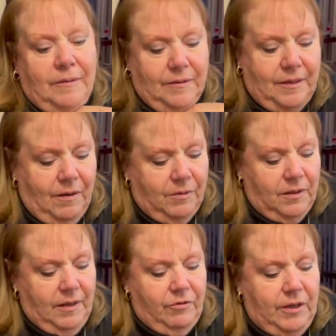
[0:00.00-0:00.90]
Here, I'm gonna
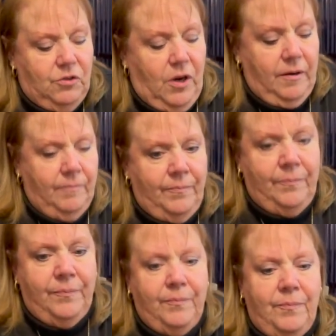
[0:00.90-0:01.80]
let Rick try.
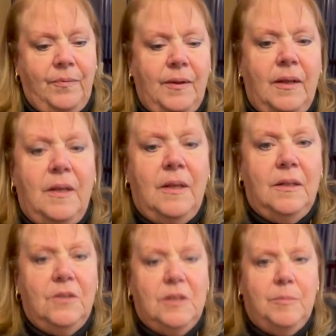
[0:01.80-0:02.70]

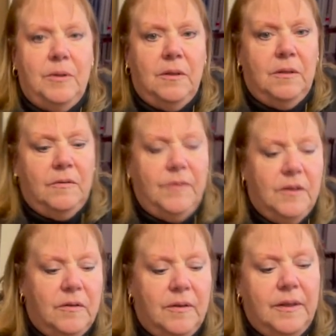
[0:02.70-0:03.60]
Just put your little
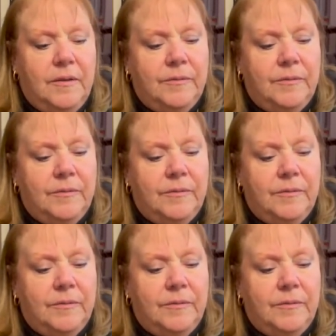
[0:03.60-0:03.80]
finger in there.